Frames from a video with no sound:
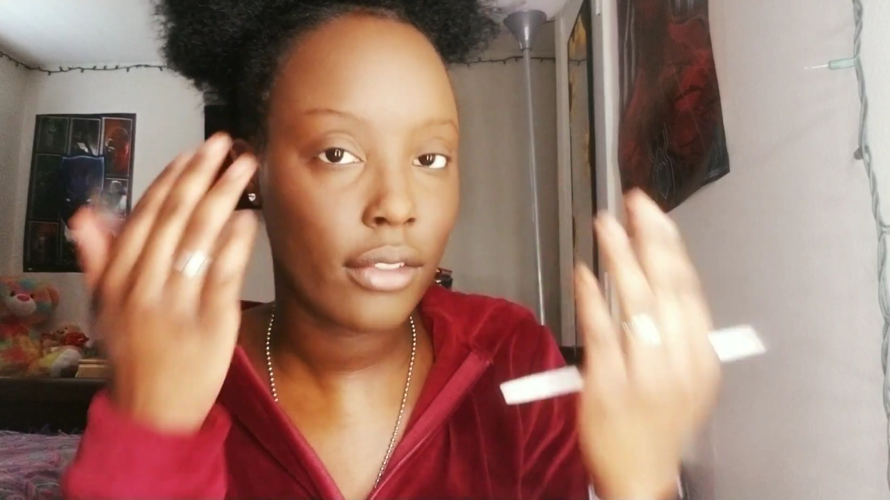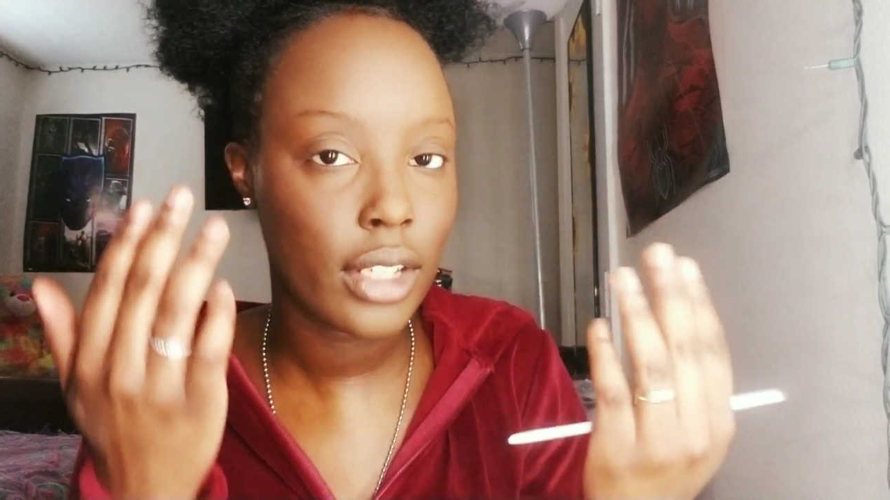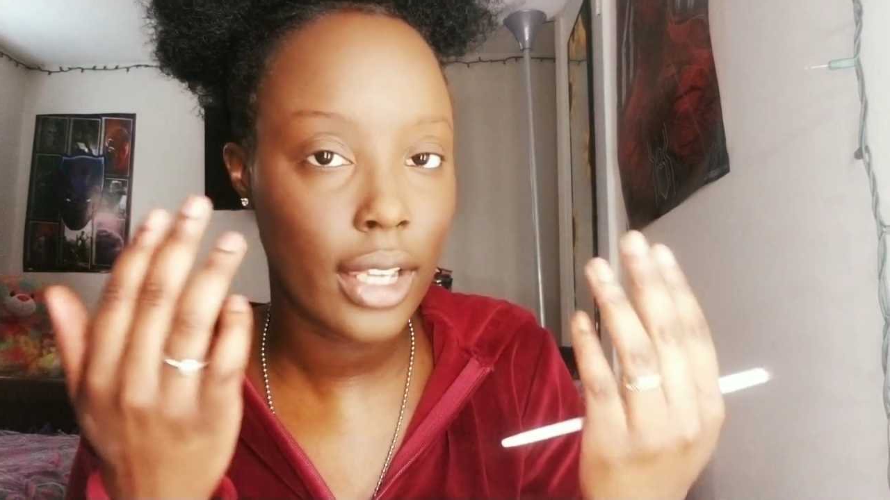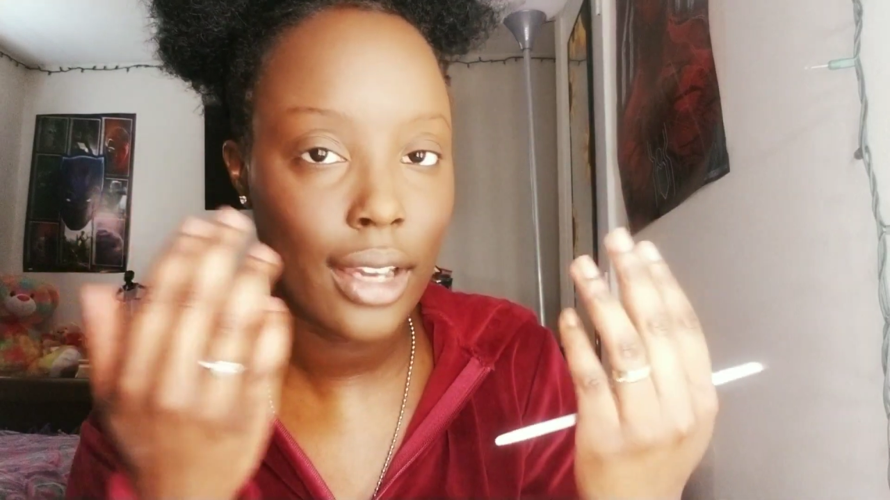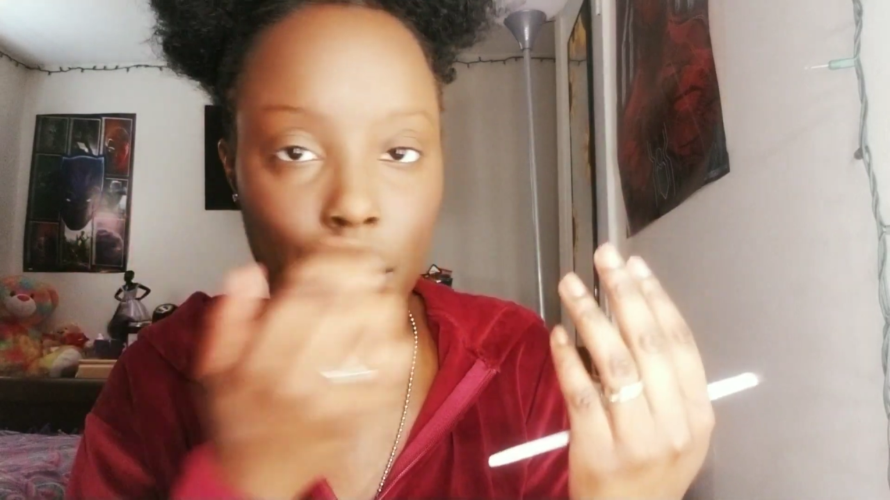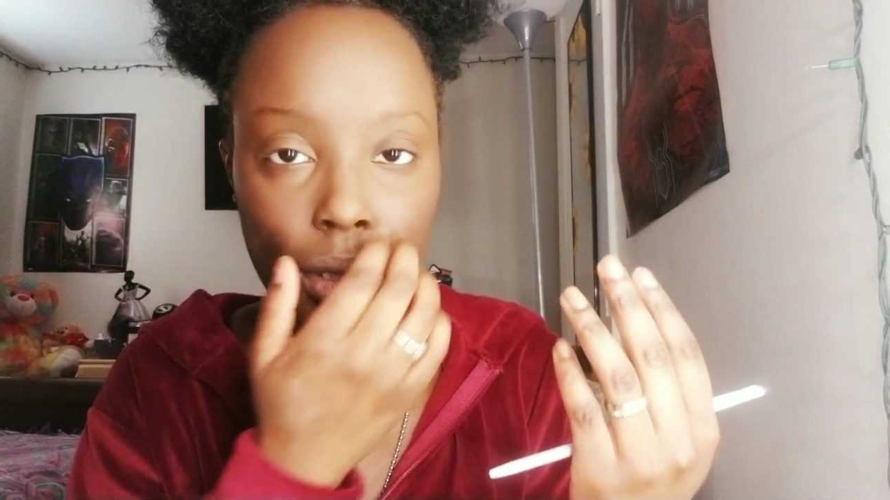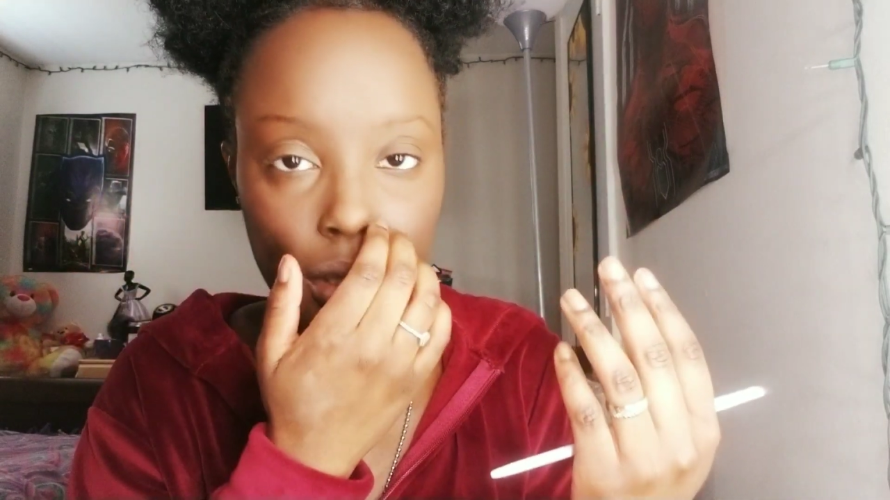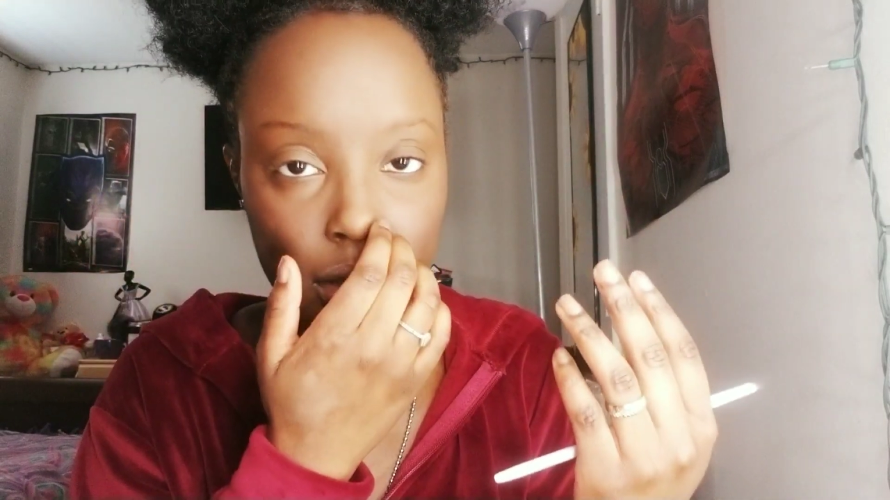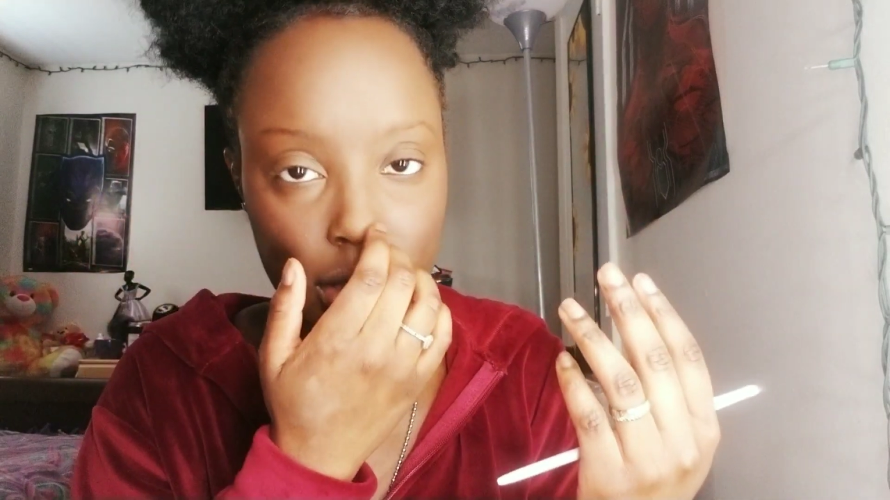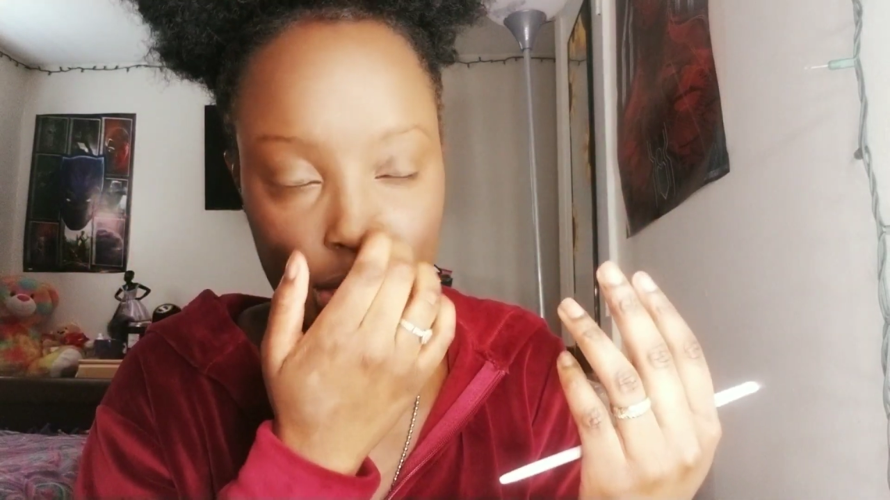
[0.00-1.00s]
any
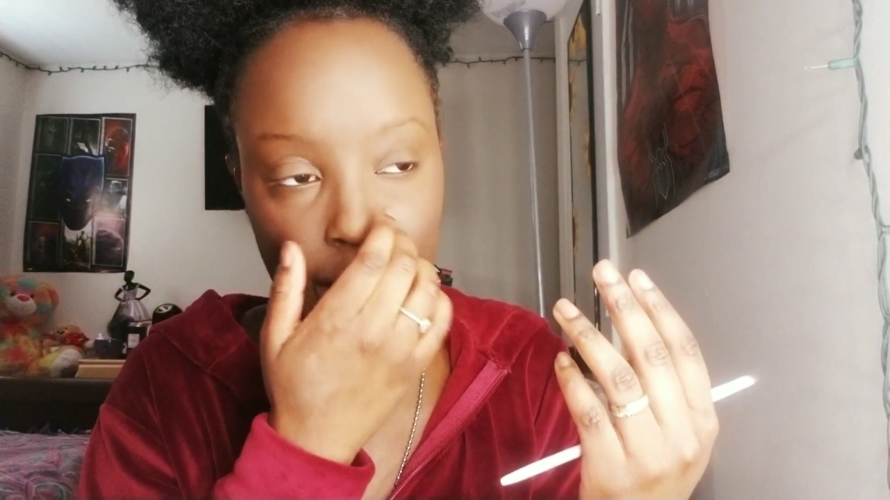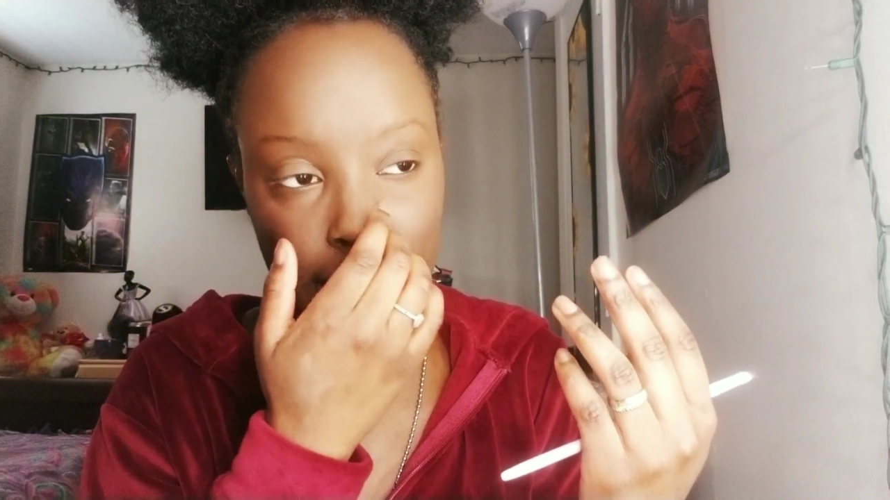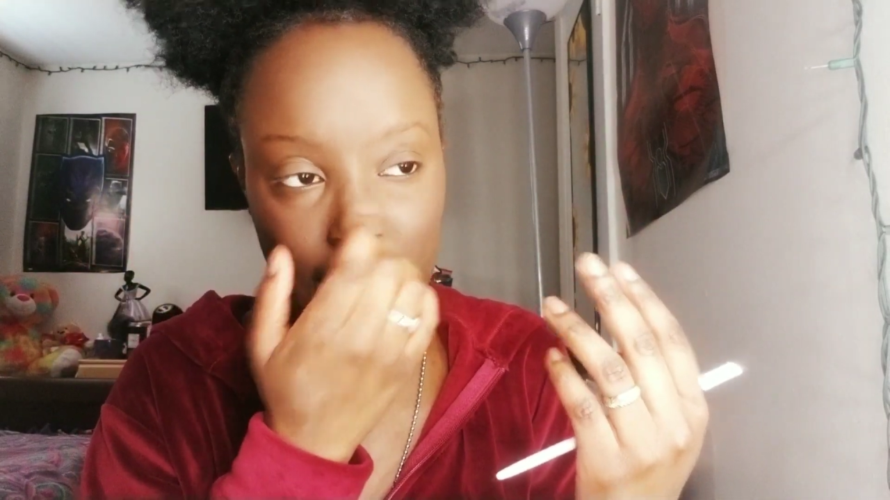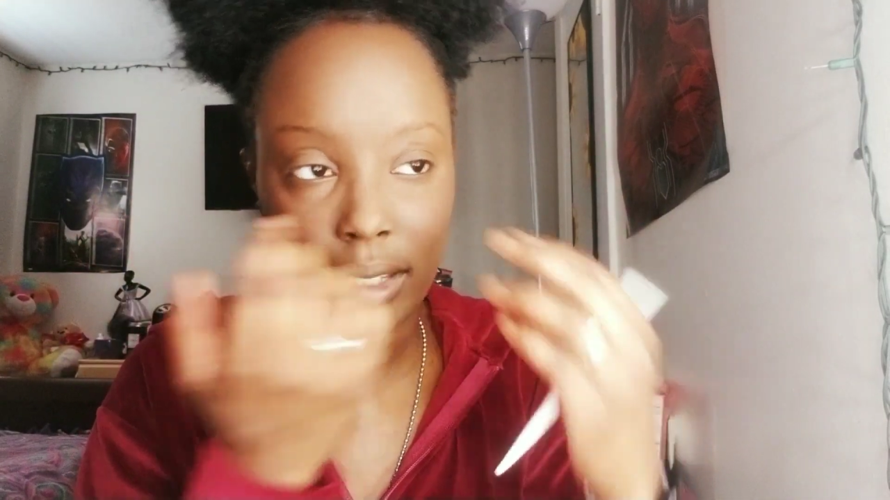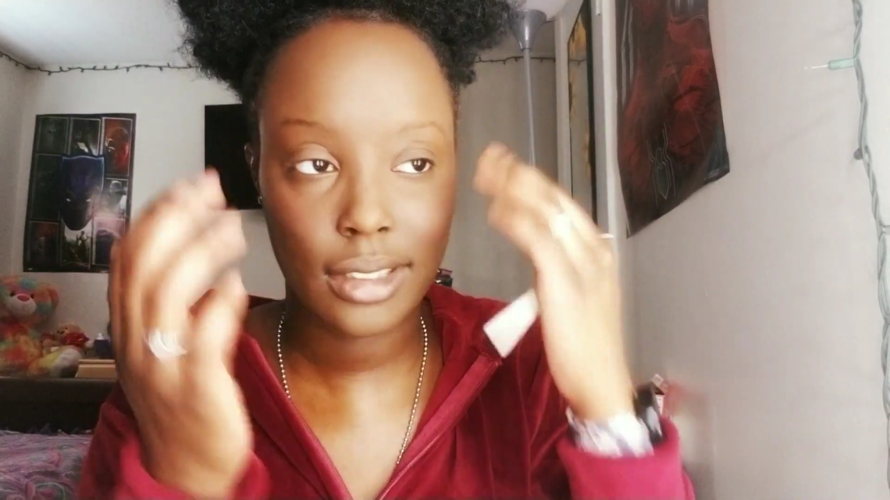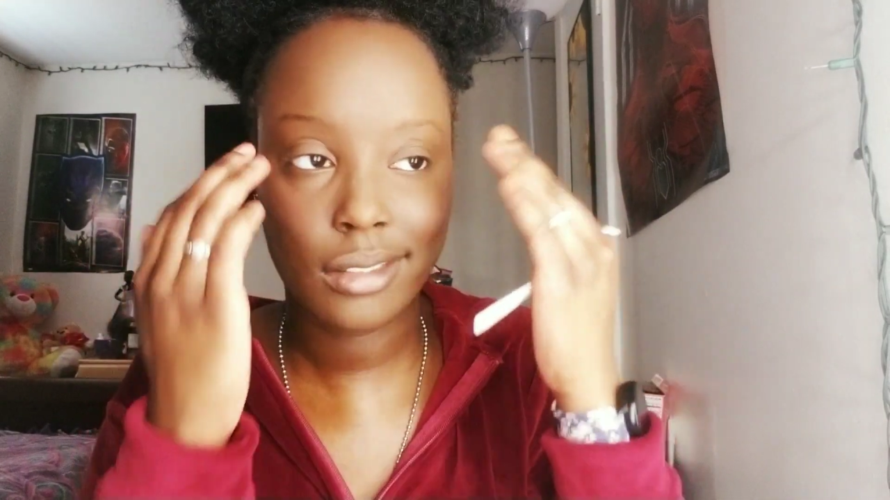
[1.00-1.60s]
eyebrows, so I was like